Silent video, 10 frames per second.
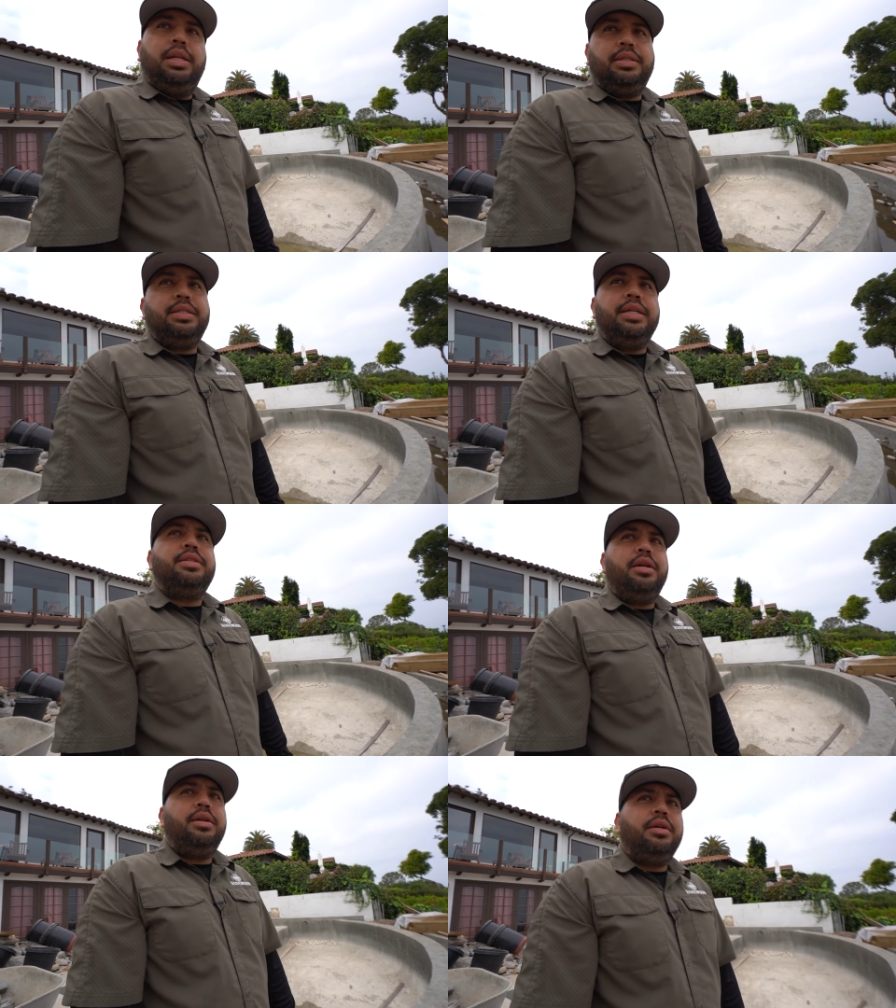It looks
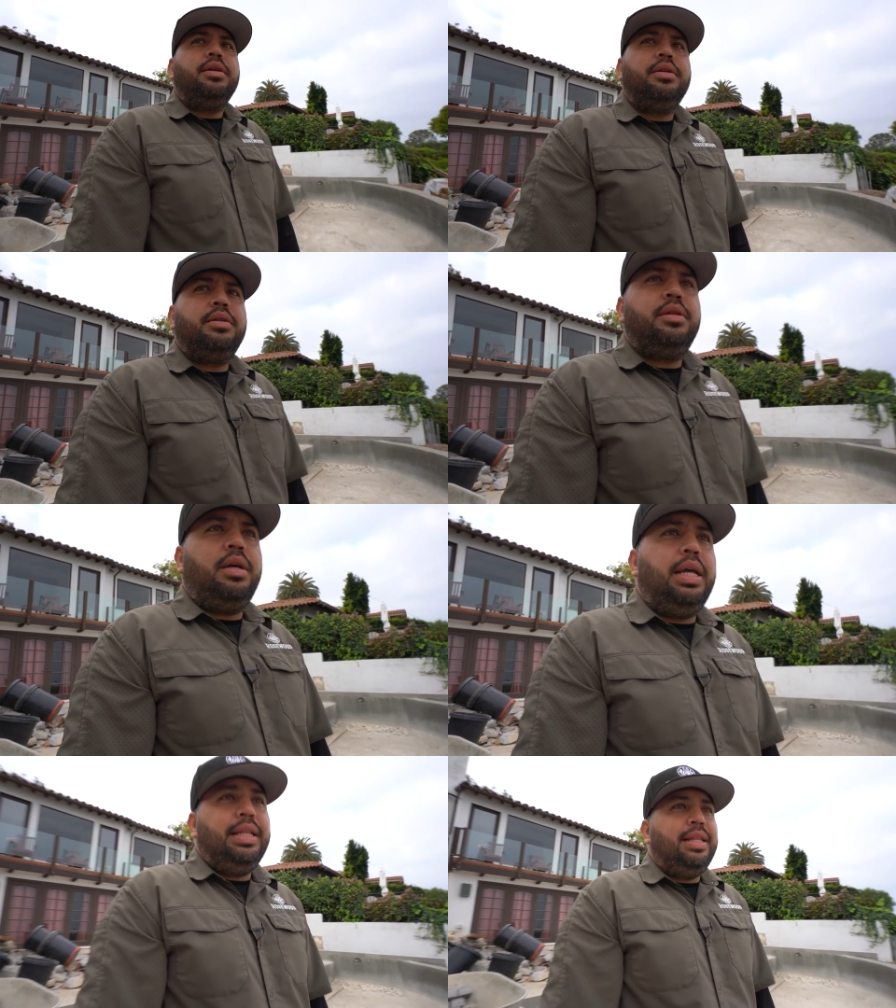nicer
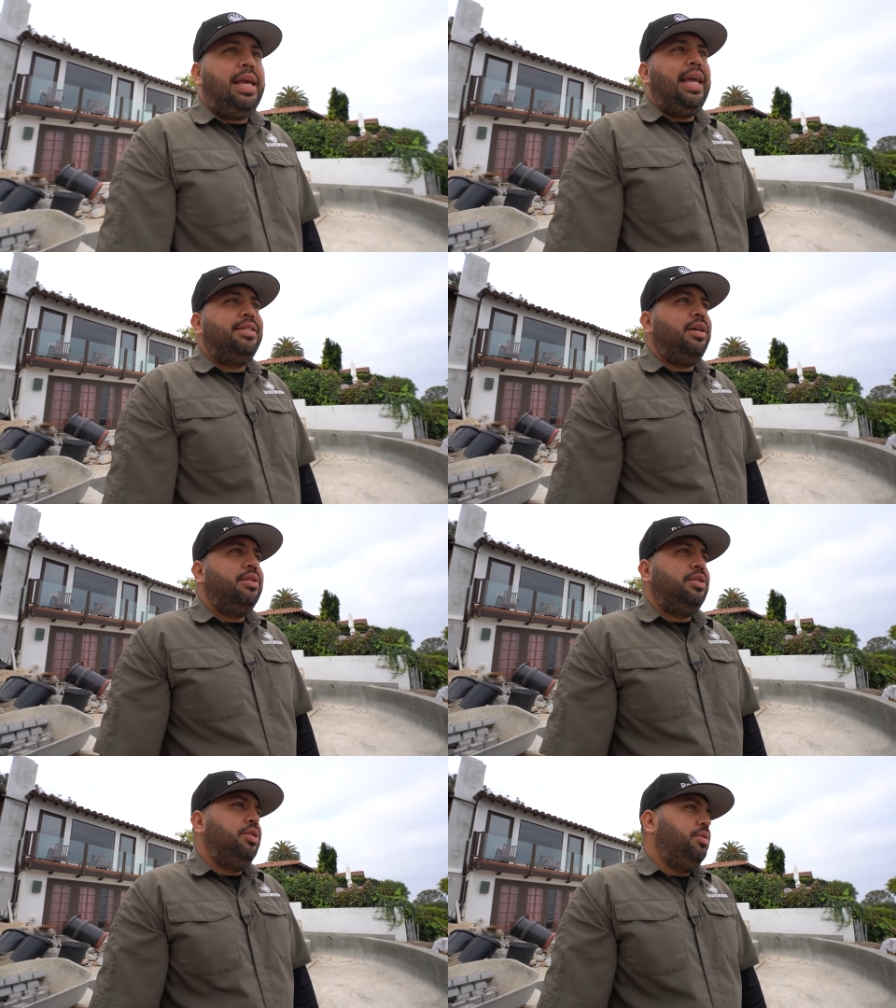and then the
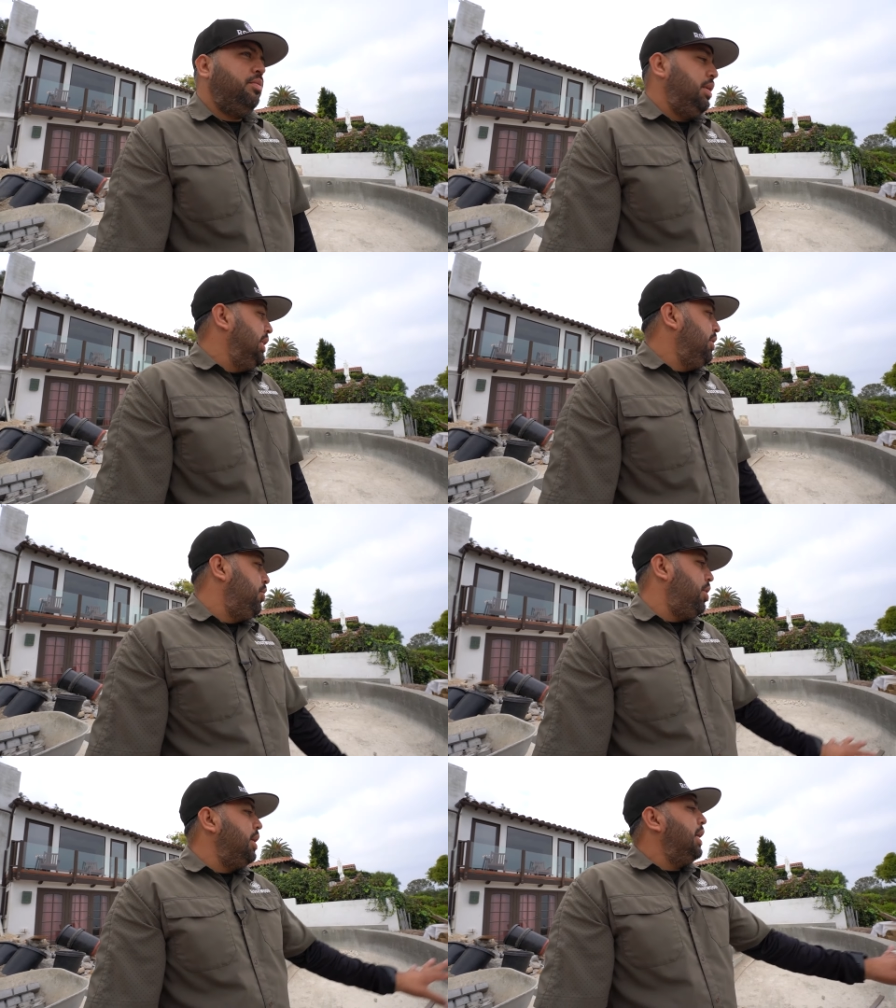caissons too. When
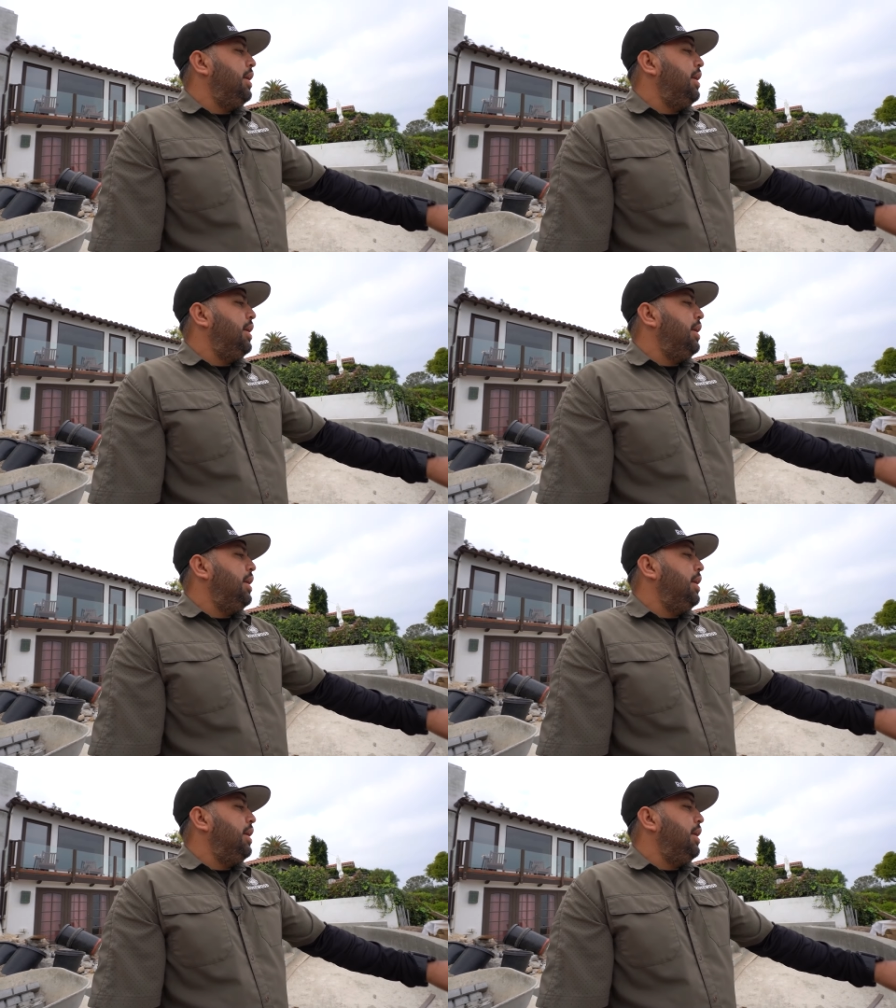they're on a